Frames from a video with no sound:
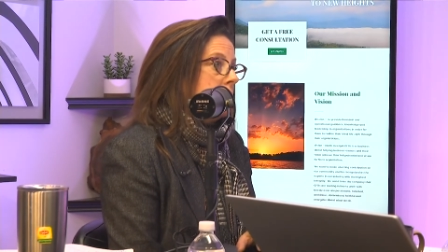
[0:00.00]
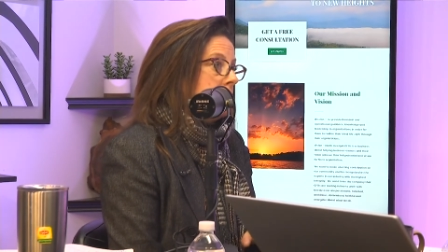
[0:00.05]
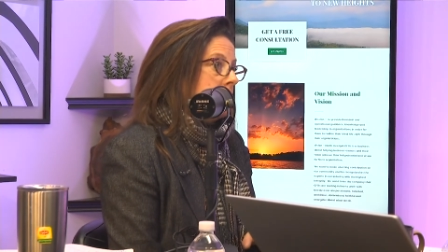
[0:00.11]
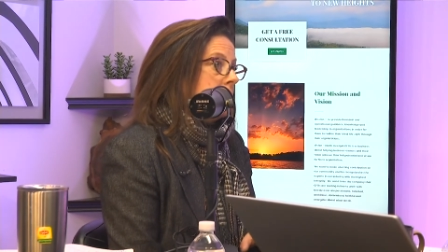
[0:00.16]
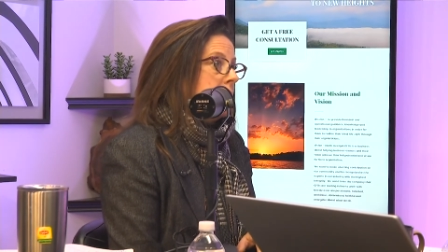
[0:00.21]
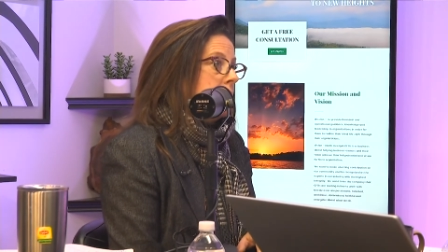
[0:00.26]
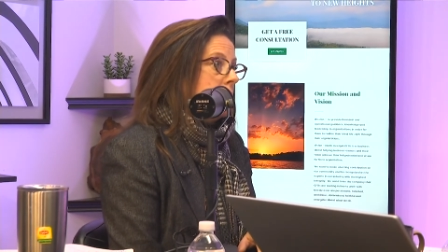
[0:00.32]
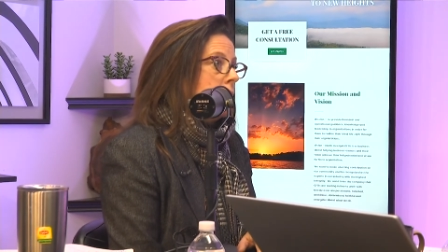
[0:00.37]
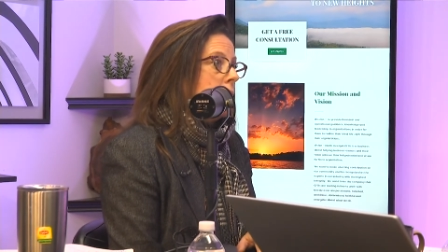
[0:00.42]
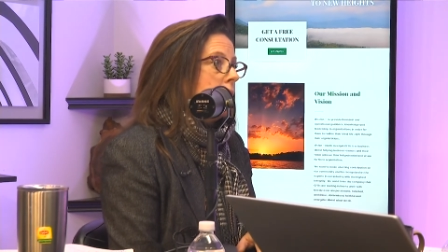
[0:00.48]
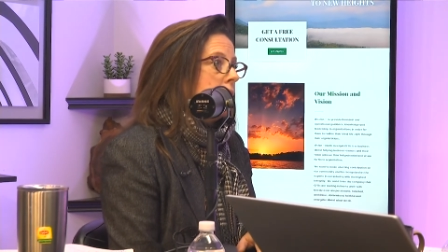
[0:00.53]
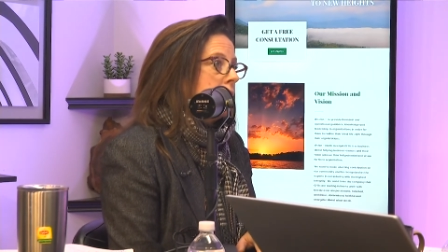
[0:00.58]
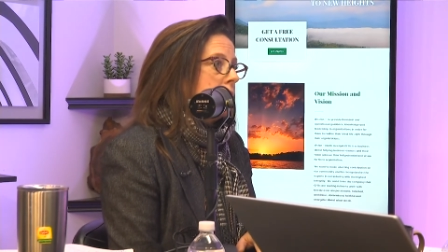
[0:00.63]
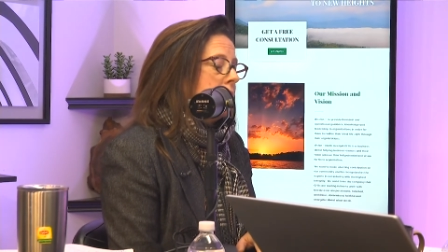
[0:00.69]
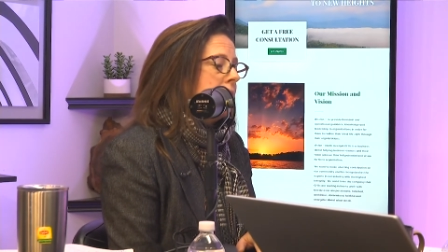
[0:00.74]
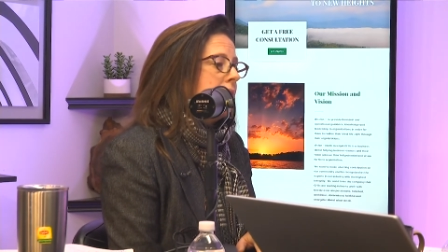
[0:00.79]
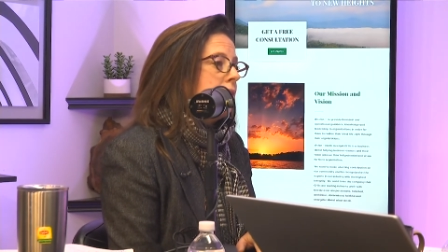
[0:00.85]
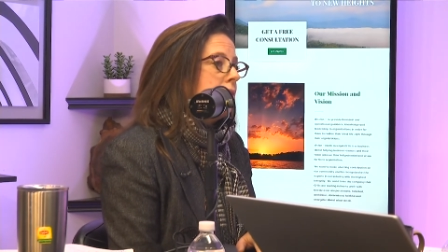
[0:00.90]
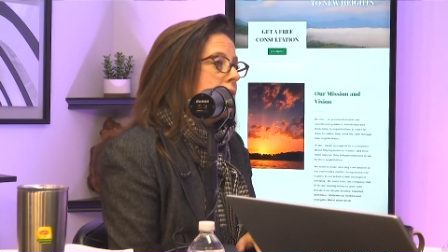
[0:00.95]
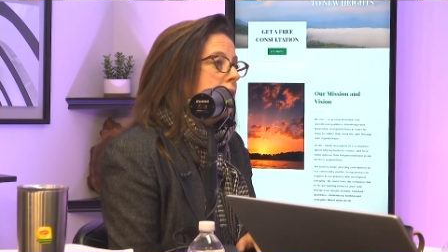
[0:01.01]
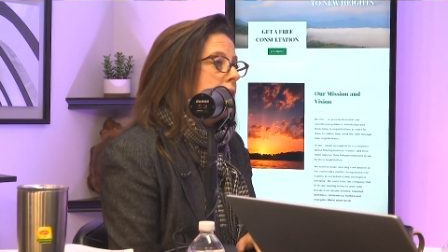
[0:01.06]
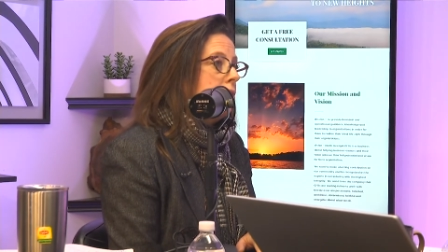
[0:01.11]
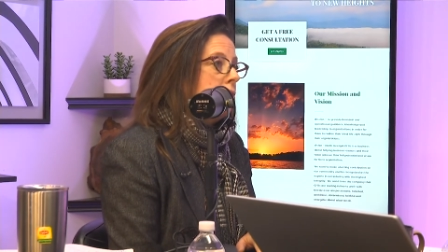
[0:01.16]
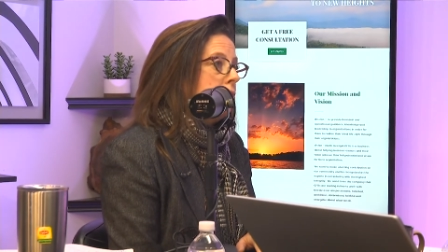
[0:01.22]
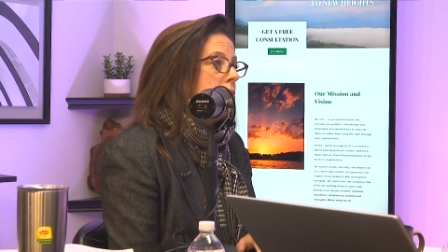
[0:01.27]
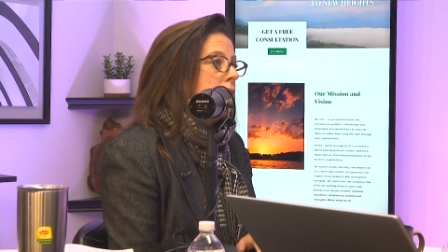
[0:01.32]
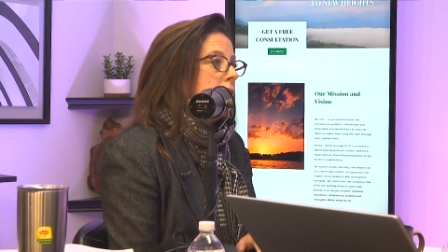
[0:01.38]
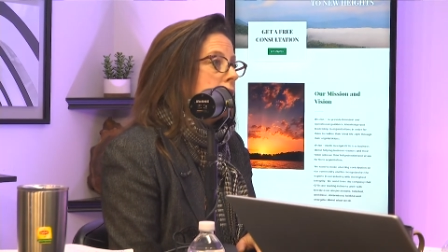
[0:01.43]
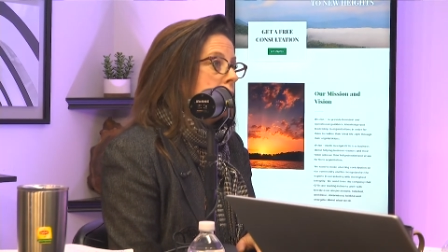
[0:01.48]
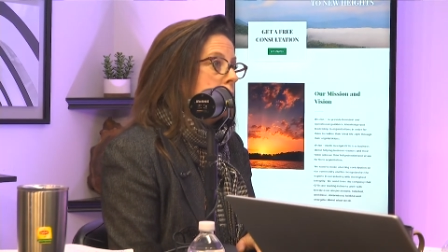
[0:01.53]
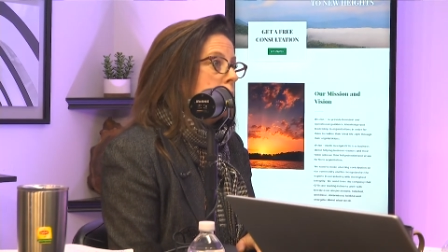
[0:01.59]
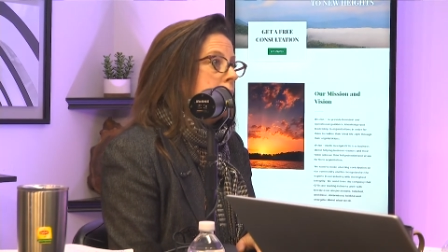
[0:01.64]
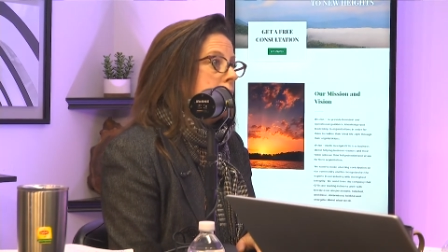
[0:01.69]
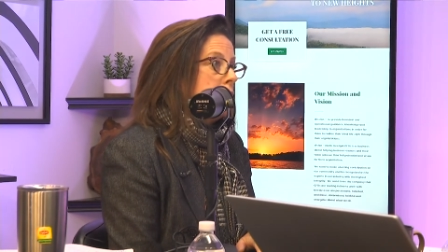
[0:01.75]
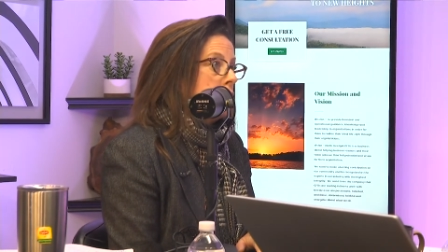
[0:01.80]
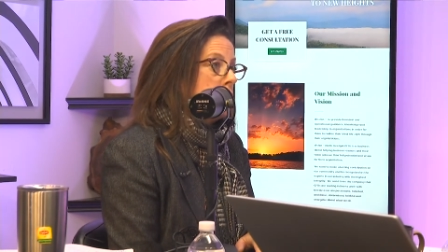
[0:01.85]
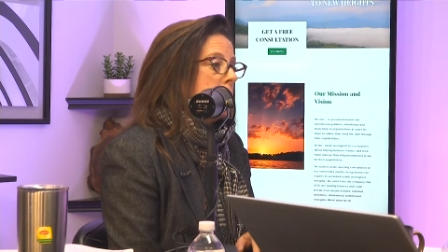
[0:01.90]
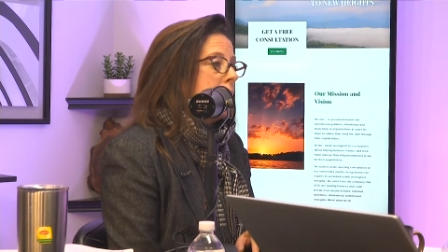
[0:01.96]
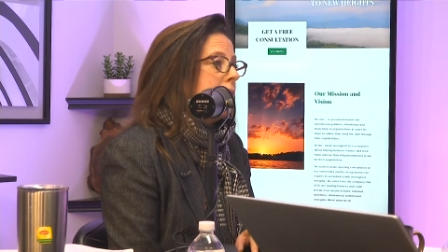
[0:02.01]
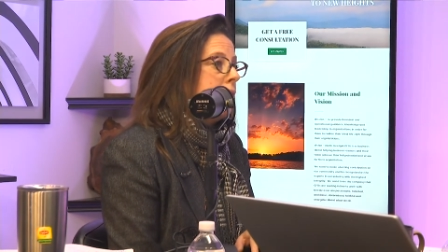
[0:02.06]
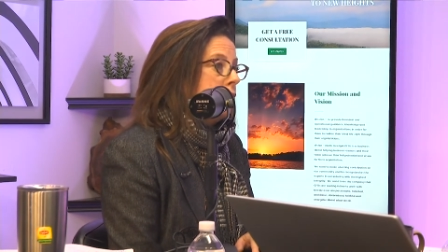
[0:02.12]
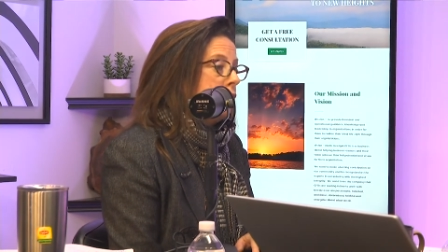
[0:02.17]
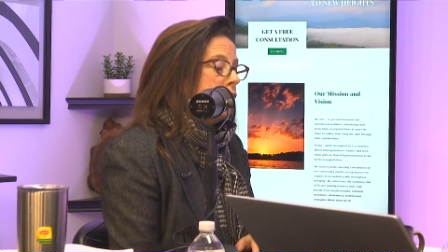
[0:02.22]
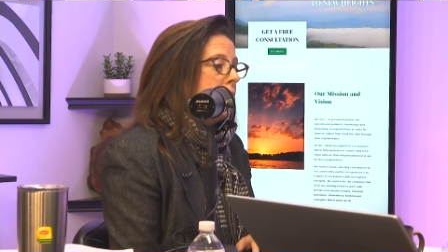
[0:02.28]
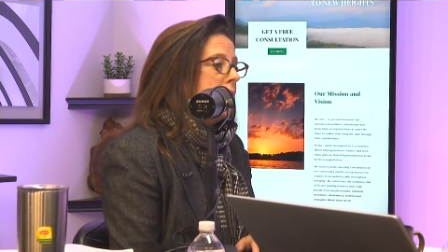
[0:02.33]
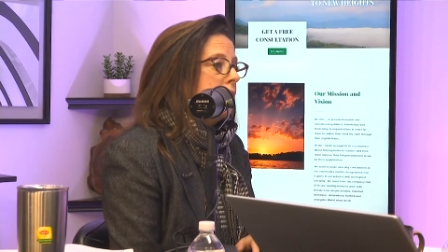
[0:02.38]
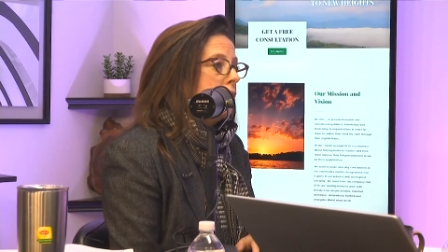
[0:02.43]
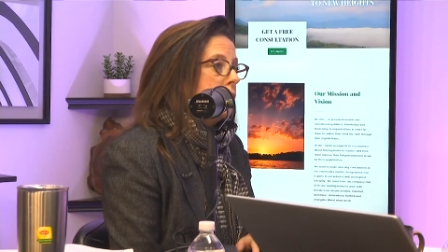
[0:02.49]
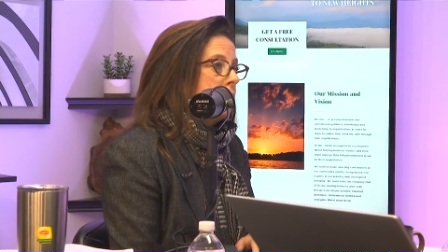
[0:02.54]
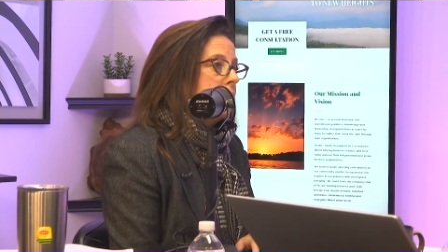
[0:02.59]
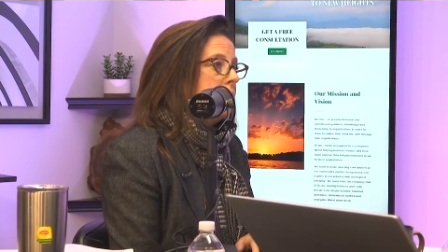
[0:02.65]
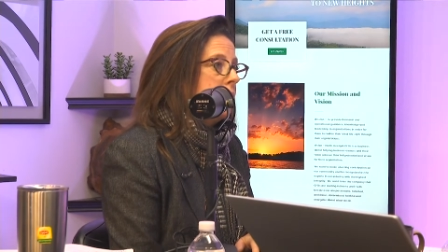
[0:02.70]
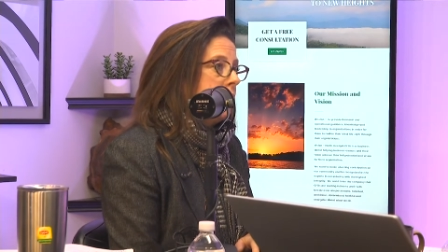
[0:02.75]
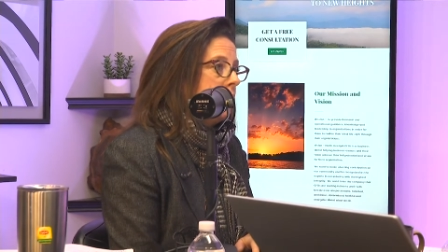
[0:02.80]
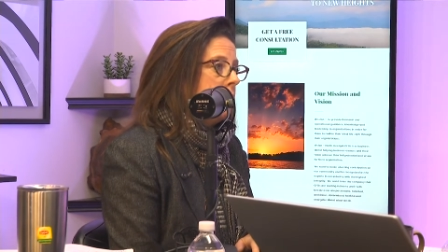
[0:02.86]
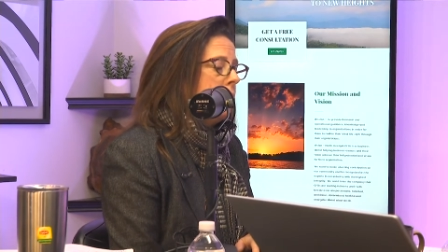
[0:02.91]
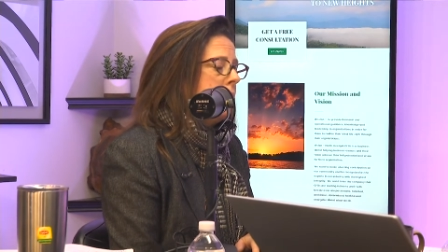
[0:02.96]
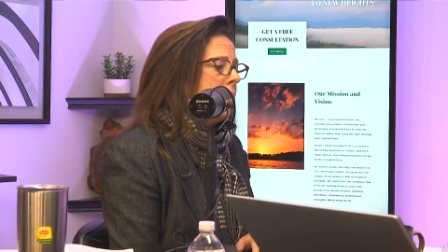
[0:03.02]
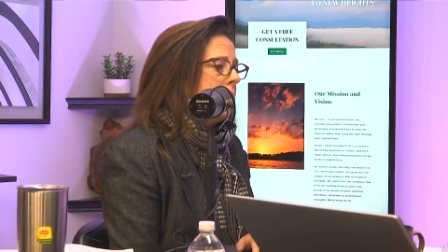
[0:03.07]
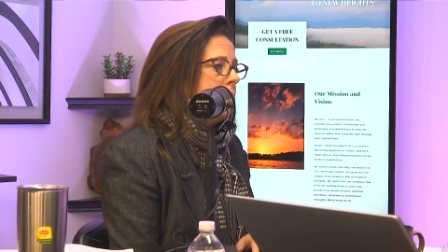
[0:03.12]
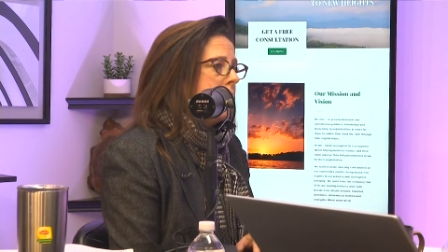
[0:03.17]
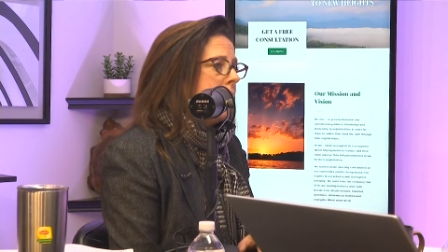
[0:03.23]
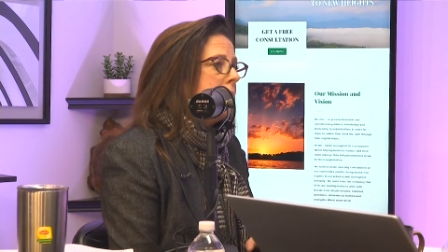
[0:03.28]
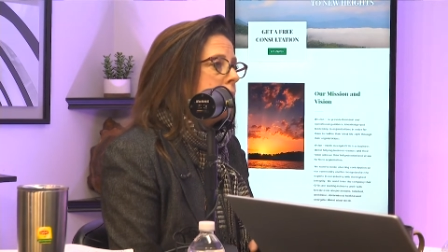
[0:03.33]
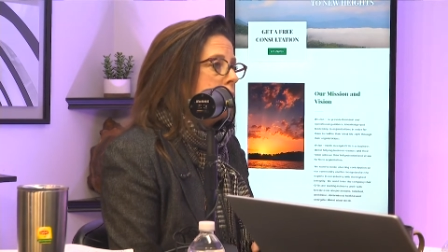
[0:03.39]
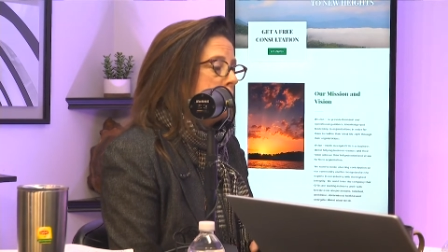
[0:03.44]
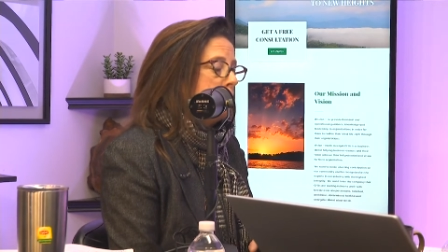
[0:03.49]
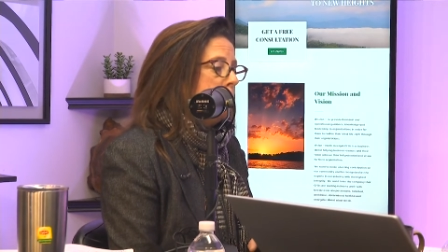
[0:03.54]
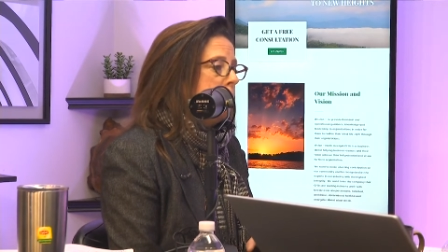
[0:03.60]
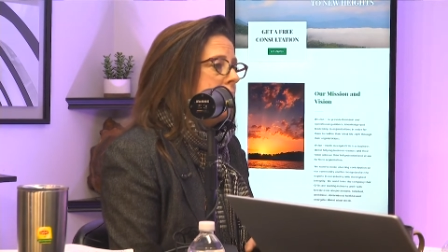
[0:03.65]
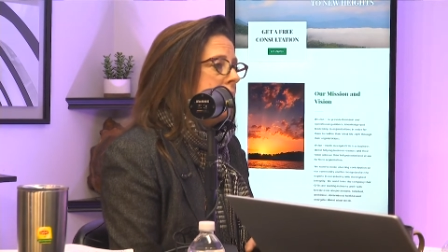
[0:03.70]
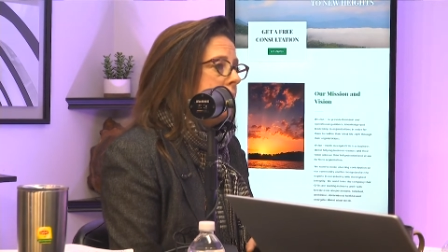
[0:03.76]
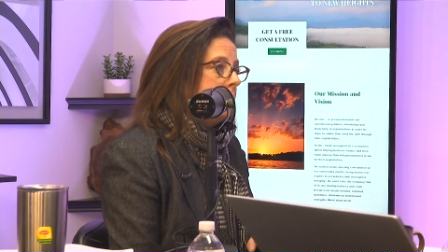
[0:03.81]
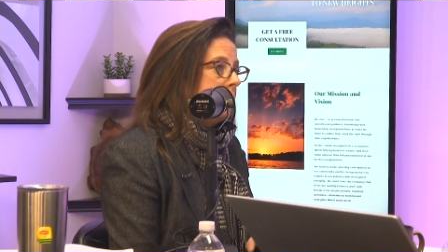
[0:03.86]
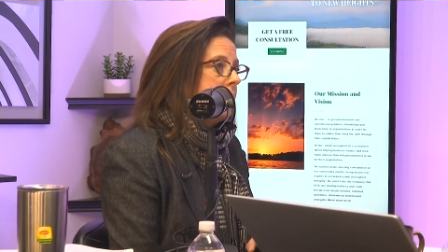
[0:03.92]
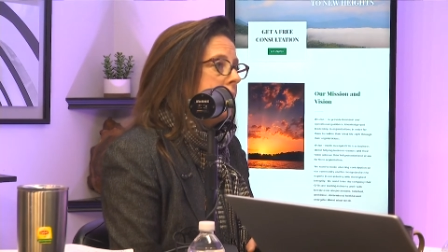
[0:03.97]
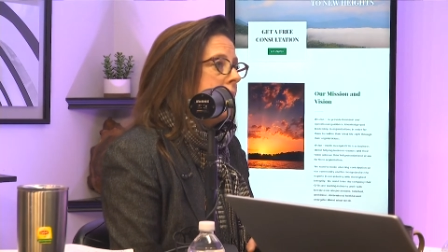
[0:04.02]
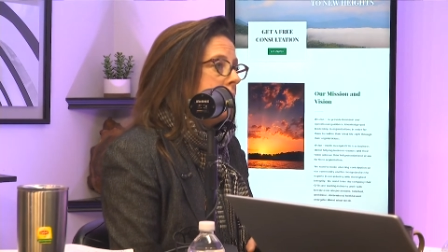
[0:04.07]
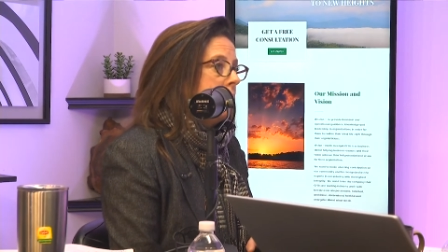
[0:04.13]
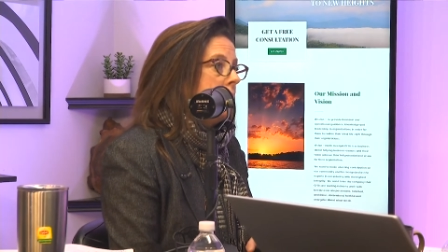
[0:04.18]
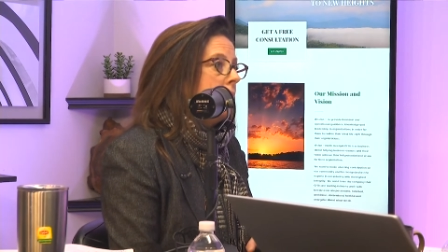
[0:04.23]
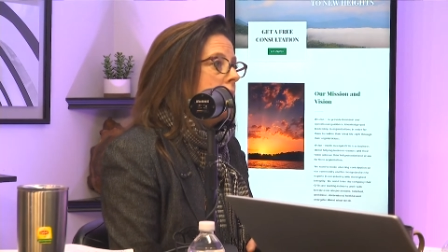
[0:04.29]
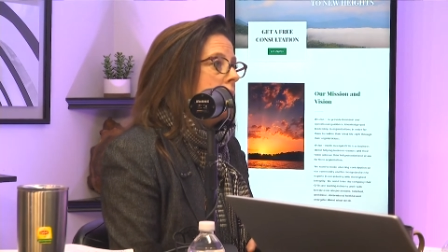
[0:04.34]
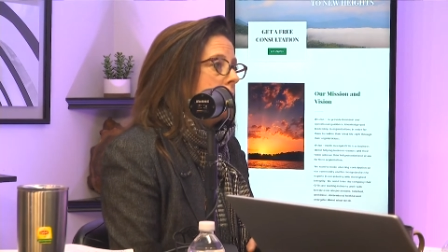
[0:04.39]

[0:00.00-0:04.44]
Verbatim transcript: as a loss leader, then you need to re-strategize or figure out how to make that